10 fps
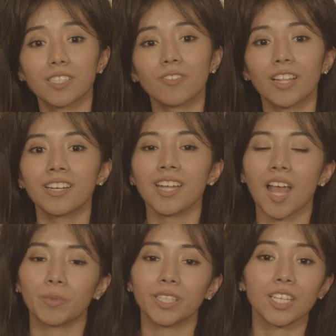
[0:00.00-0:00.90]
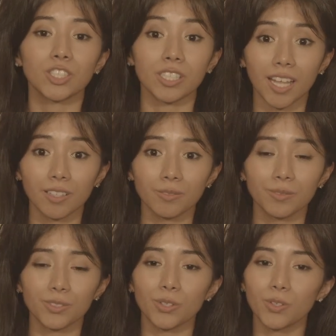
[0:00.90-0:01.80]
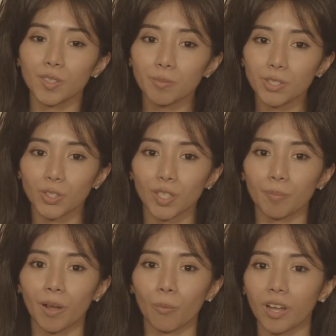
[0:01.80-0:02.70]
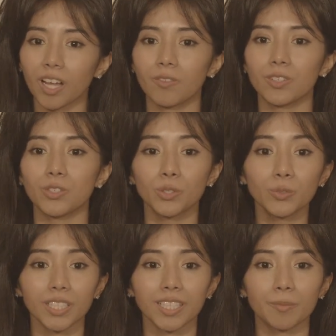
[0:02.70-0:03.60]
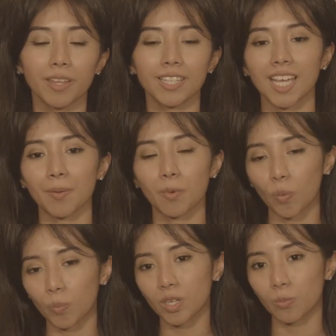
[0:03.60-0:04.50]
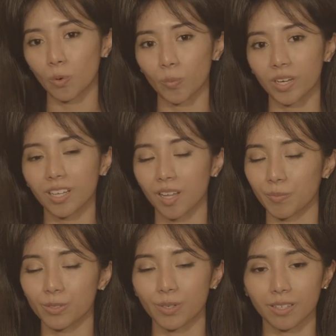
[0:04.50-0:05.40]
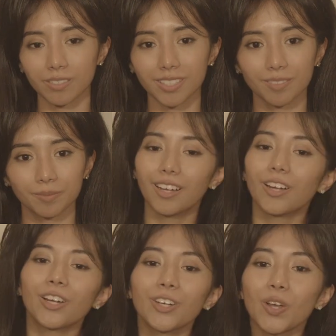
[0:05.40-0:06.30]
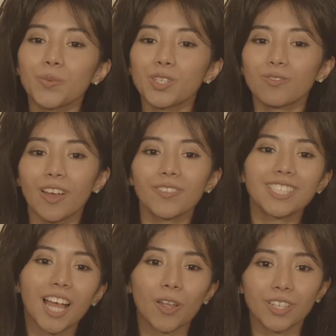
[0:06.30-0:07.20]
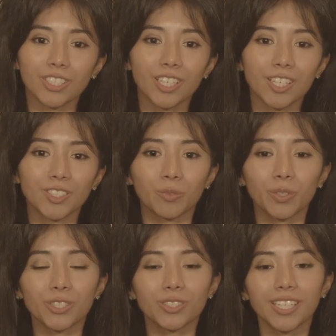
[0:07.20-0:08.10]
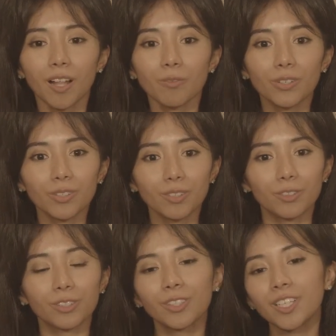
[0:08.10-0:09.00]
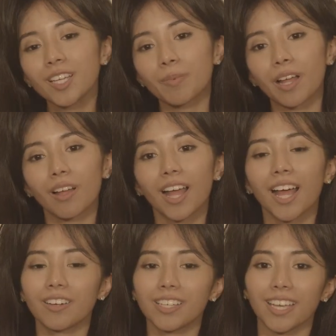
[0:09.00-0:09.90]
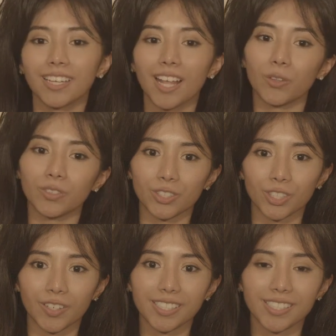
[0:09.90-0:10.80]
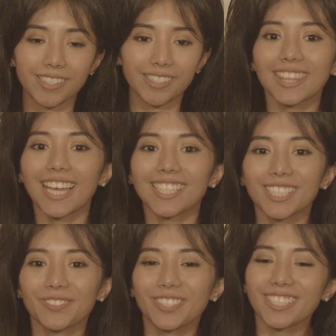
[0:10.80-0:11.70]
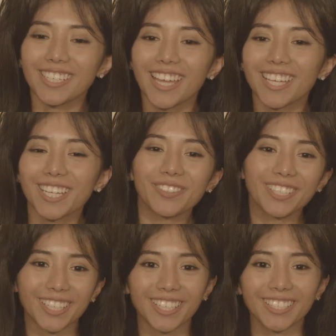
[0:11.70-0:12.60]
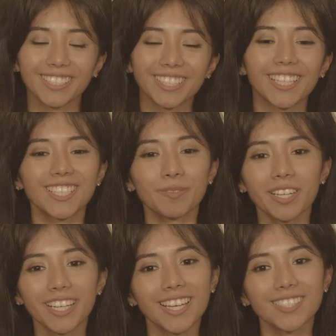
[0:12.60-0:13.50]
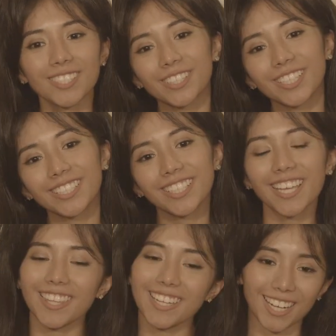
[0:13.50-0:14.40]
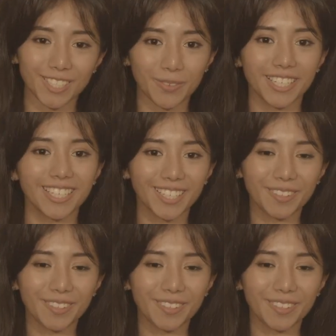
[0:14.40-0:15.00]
to fill out an application now so you can be sure about what coverage you'll need by the time open enrollment comes around. Herd hopes you found this health education resource helpful for learning about how to get health insurance. That's it for today here with Herd. Let's meet again to learn in the next one.